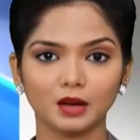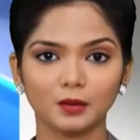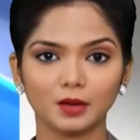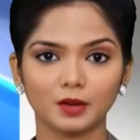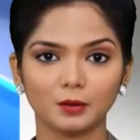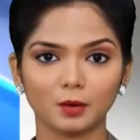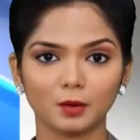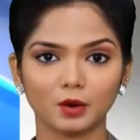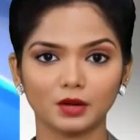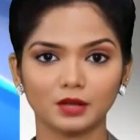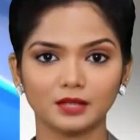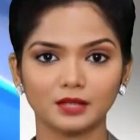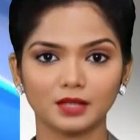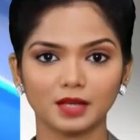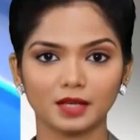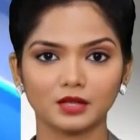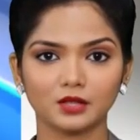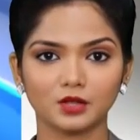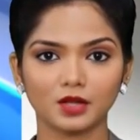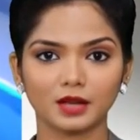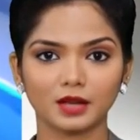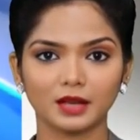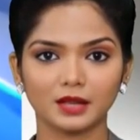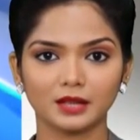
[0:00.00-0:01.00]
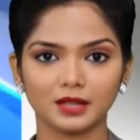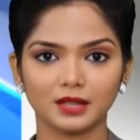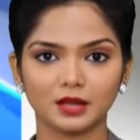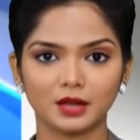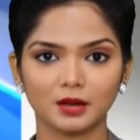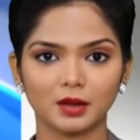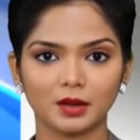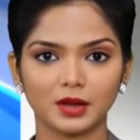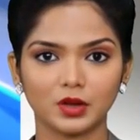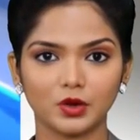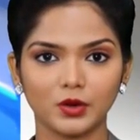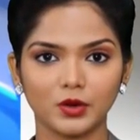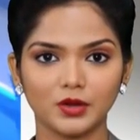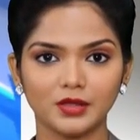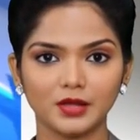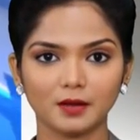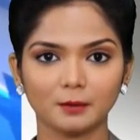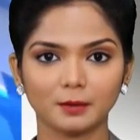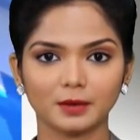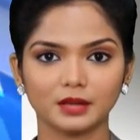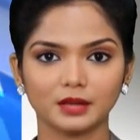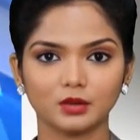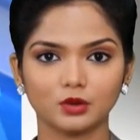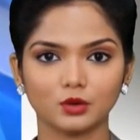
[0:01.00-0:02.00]
Reports say Chinese individuals
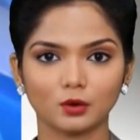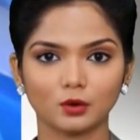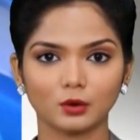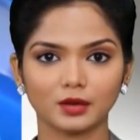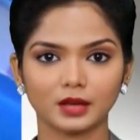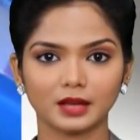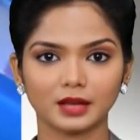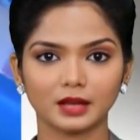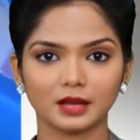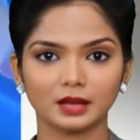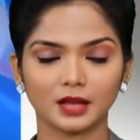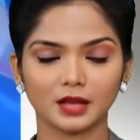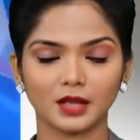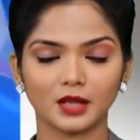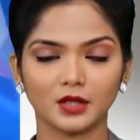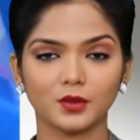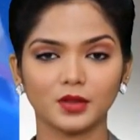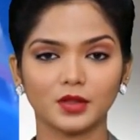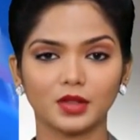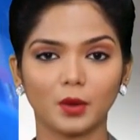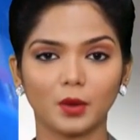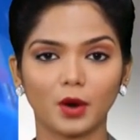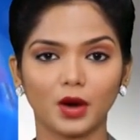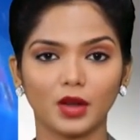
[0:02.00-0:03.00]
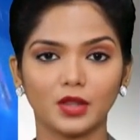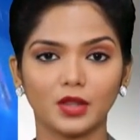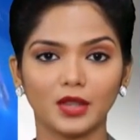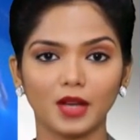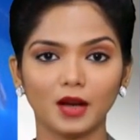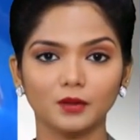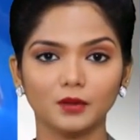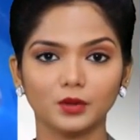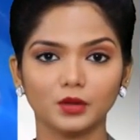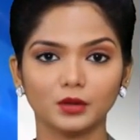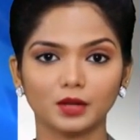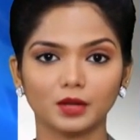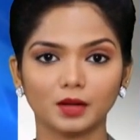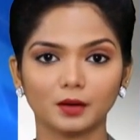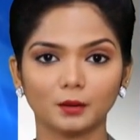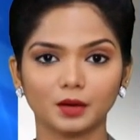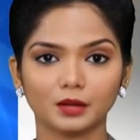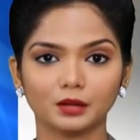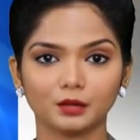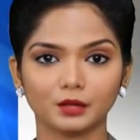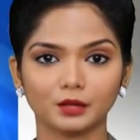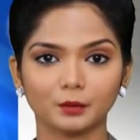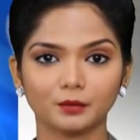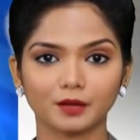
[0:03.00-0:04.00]
have been trolling India's response after
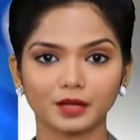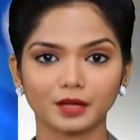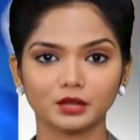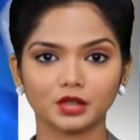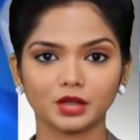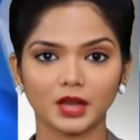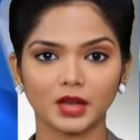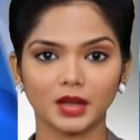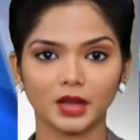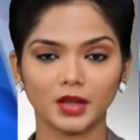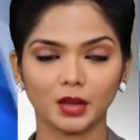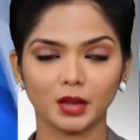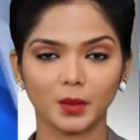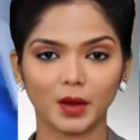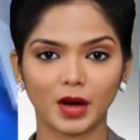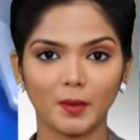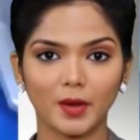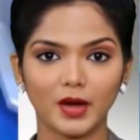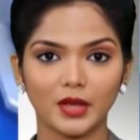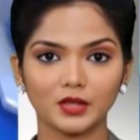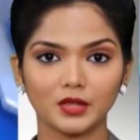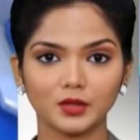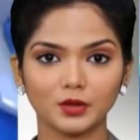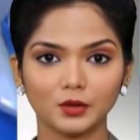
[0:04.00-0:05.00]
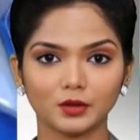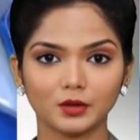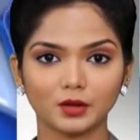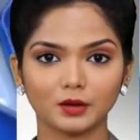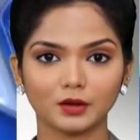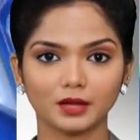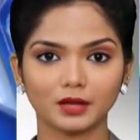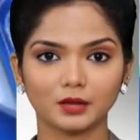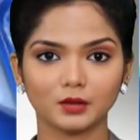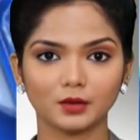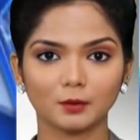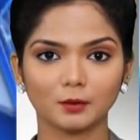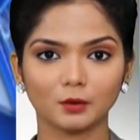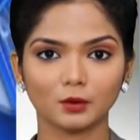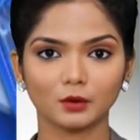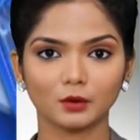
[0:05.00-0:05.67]
Taiwan congratulated Prime Minister Narendra